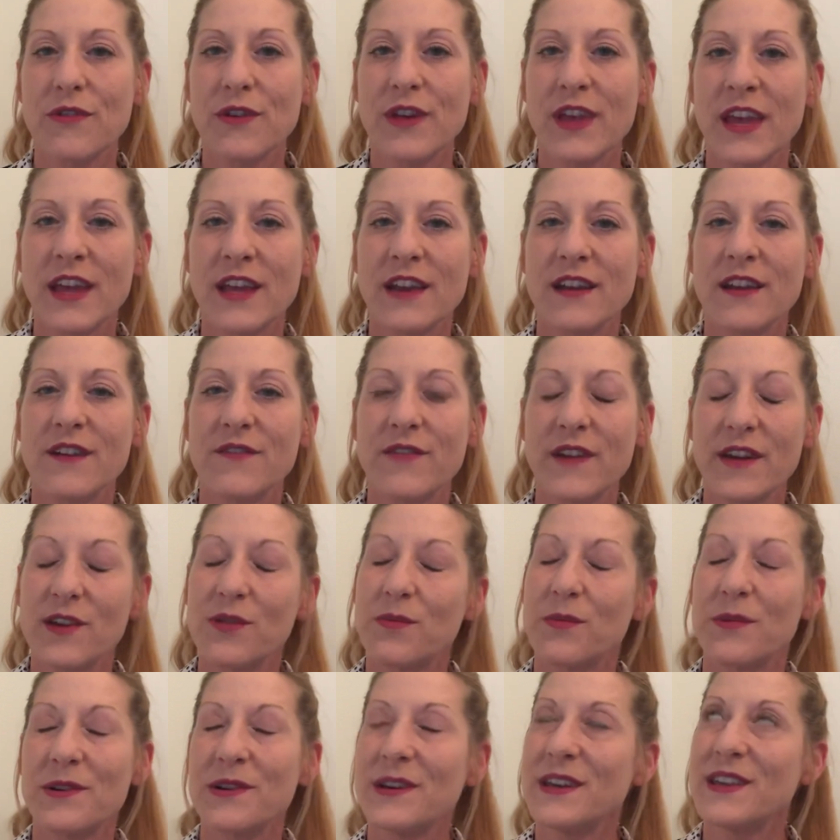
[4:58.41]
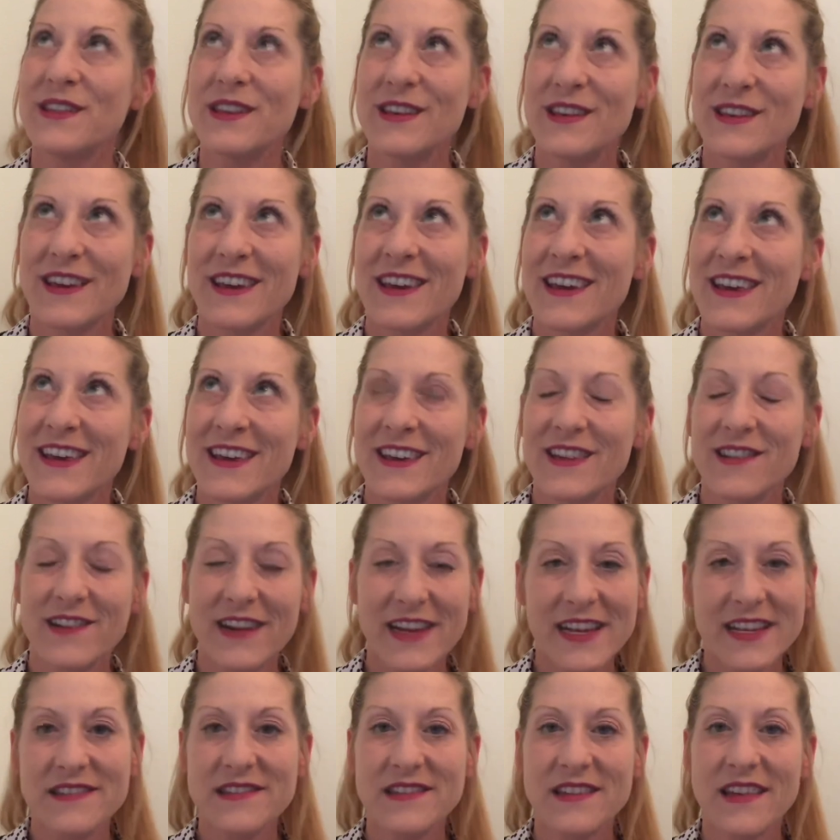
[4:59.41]
and available in the
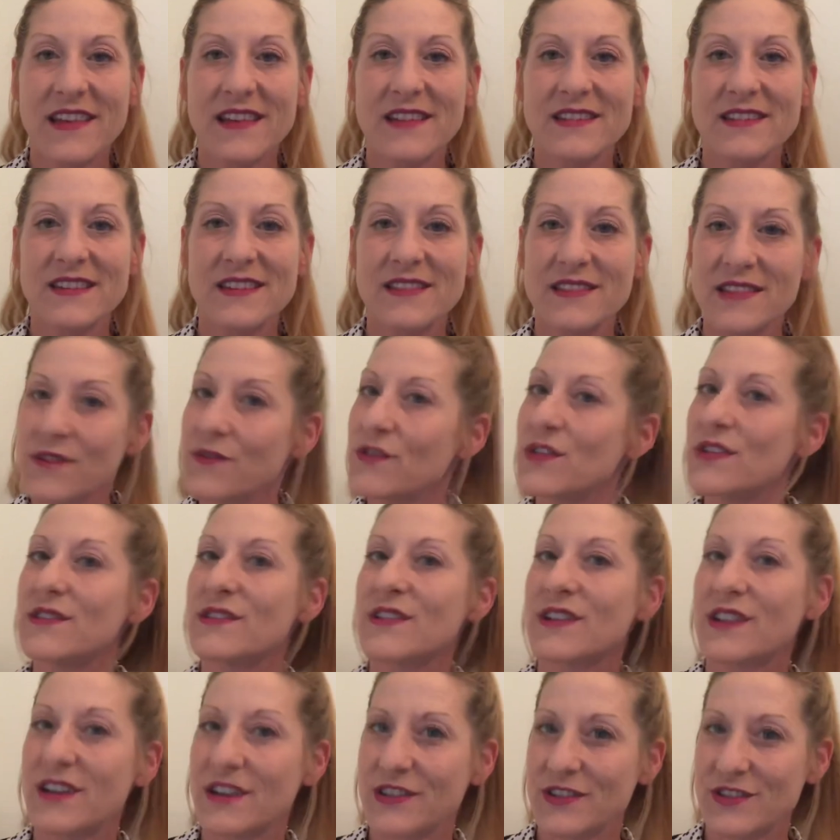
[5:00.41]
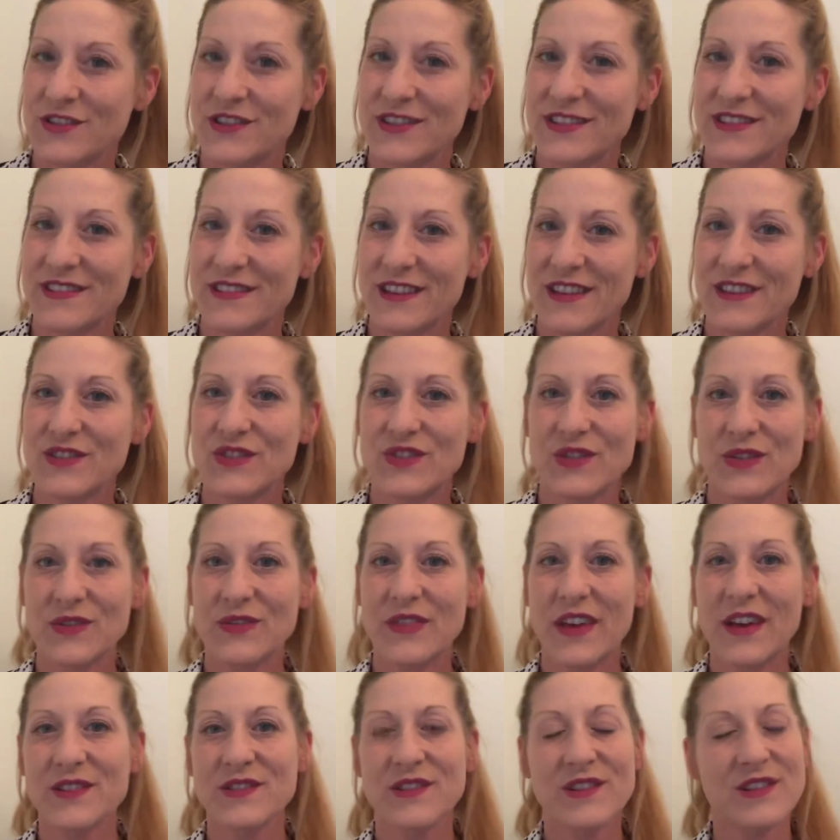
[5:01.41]
United States and several other countries since
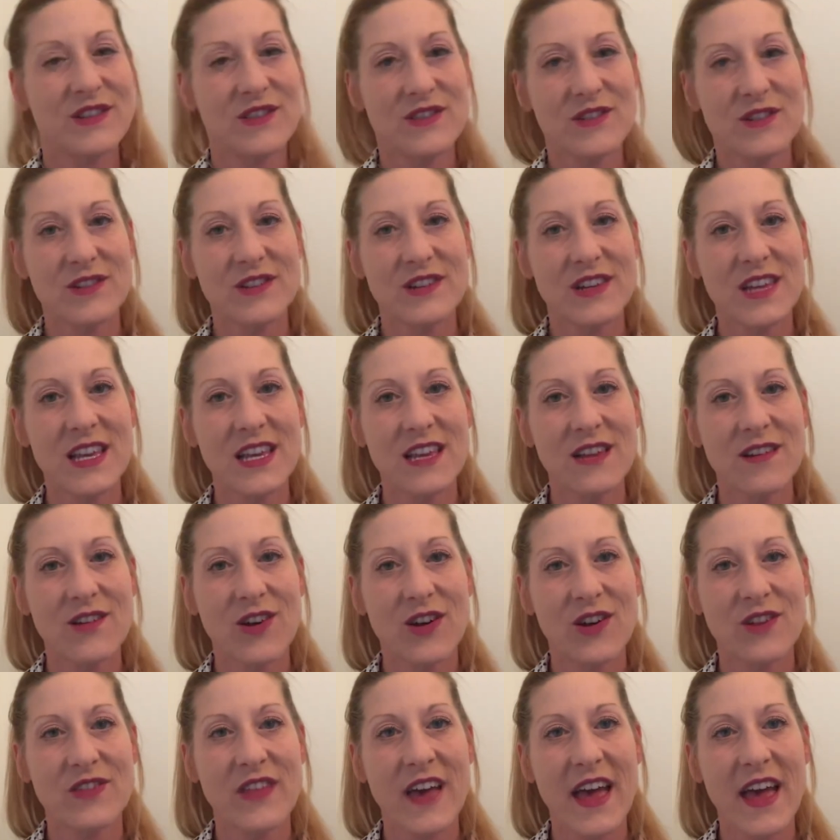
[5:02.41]
2013, called the